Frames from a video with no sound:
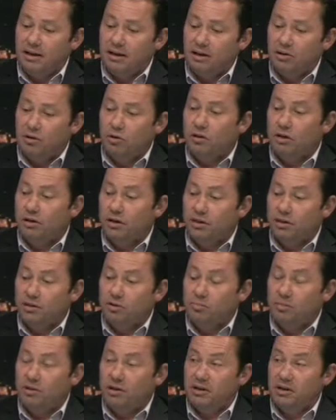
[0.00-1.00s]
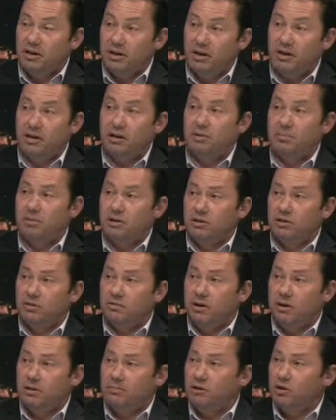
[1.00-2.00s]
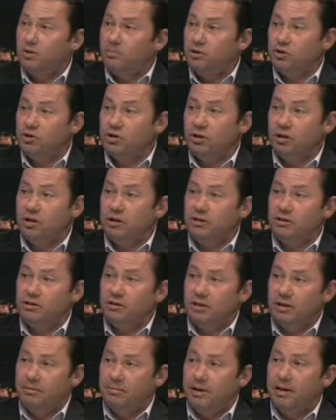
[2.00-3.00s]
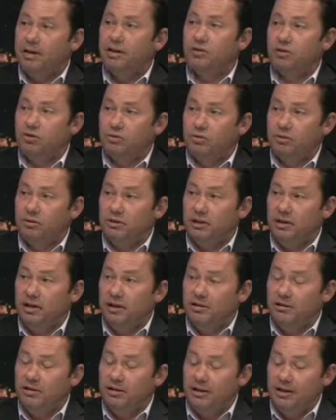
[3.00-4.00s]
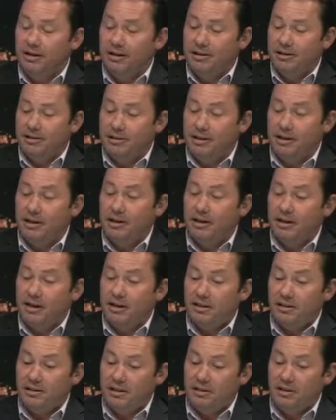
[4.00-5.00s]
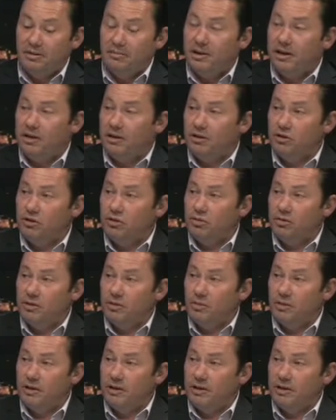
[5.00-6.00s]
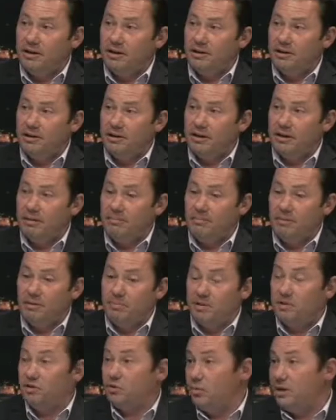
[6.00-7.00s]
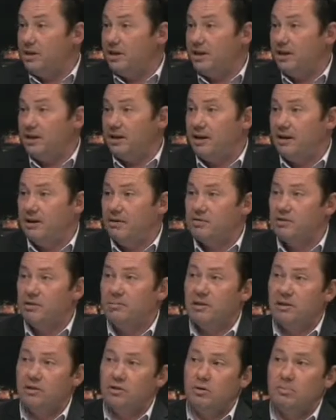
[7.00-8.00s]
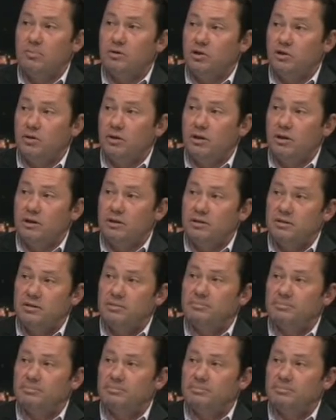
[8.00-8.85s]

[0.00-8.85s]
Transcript: looking at those big economic development opportunities and making sure Dunedin is getting out there and making sure that we're getting the best we can out of some of those opportunities.